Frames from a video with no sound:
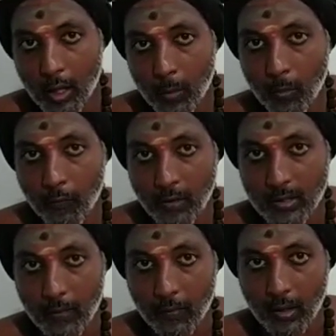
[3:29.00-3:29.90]
remove
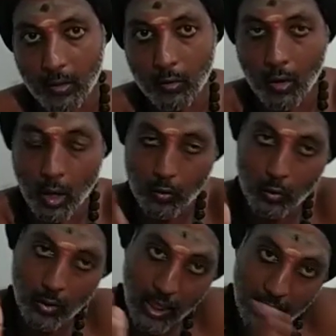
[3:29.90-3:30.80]
first of all. You
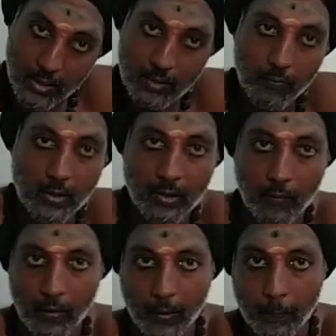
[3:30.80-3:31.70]
have to erase first
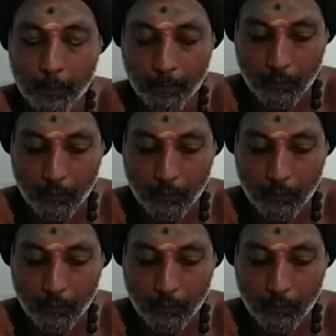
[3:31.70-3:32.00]
of all.